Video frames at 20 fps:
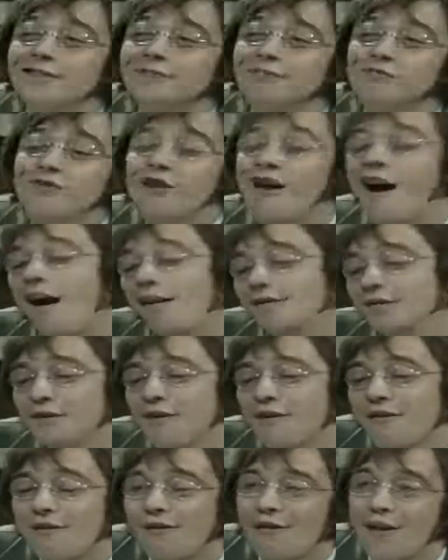What?
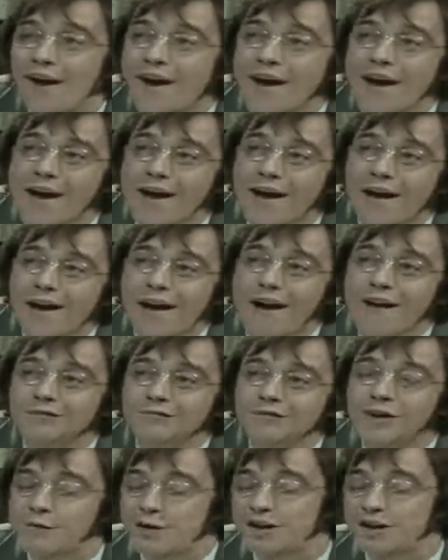Fair. I mean,